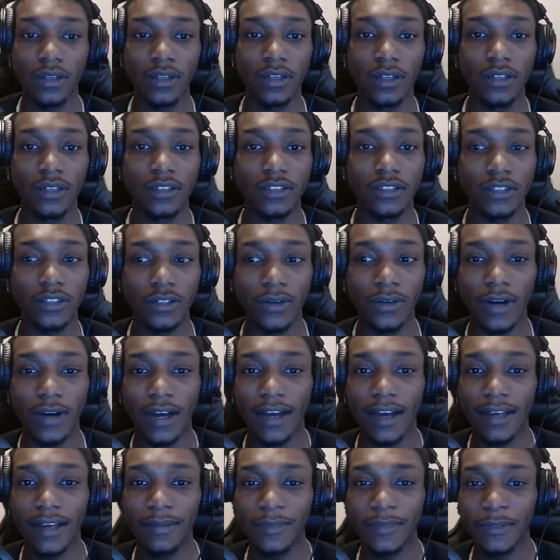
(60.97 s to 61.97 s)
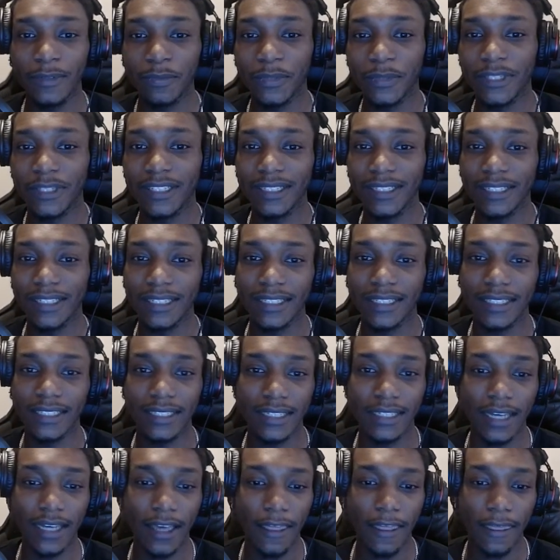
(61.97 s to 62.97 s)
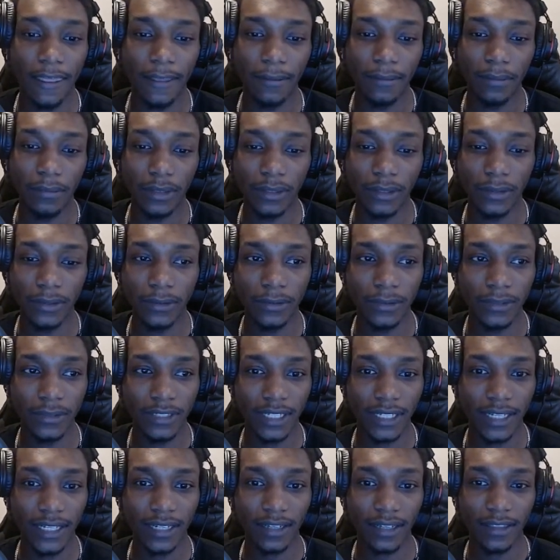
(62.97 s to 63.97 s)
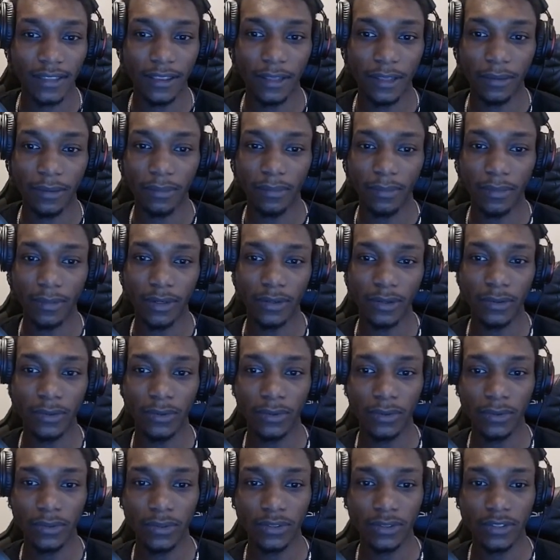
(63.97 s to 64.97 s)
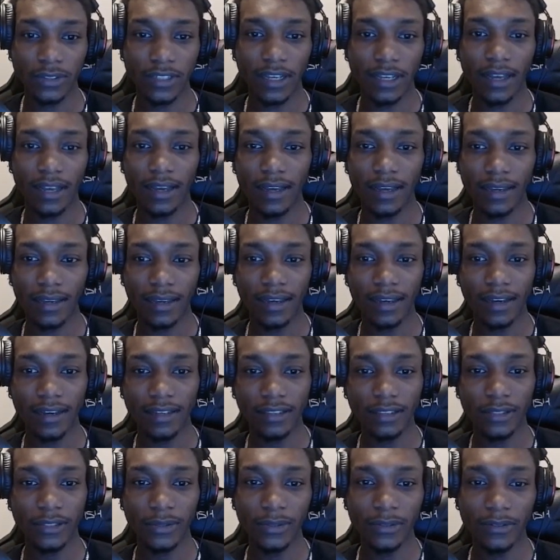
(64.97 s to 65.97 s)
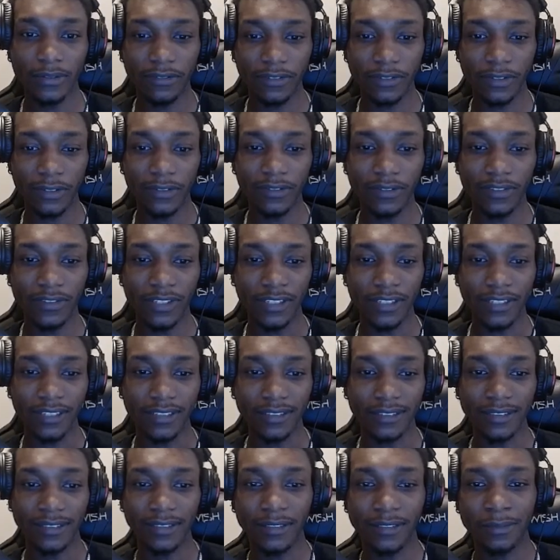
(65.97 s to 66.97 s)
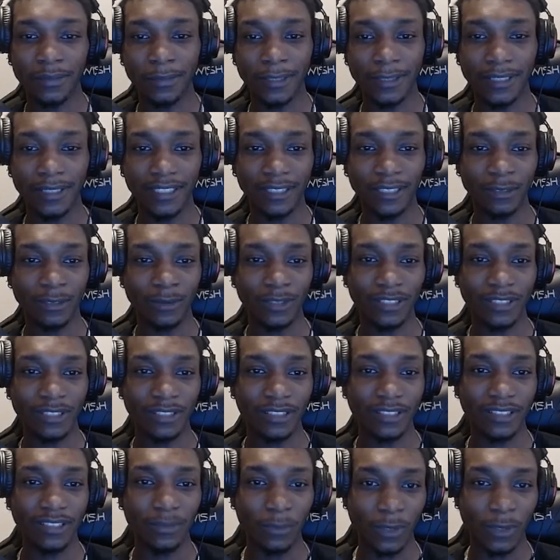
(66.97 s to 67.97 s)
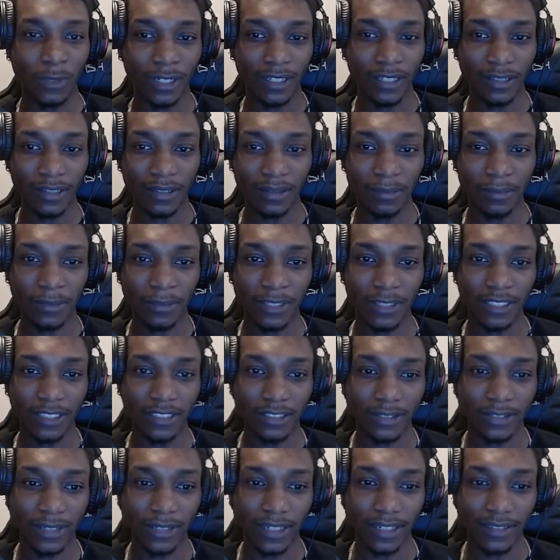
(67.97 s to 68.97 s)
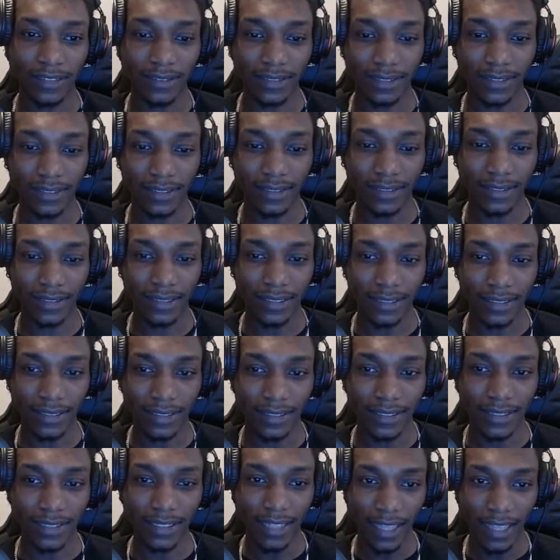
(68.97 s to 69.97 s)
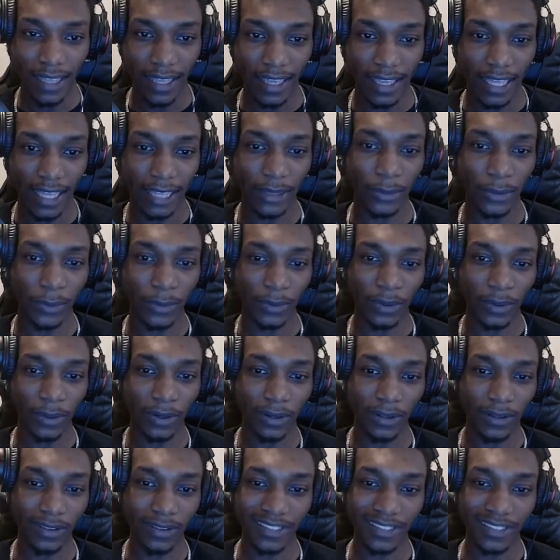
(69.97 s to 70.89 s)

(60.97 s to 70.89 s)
So I've been playing the blue deck the most. I got through a few of the others, but this one's the one that I'm gonna try to get through all the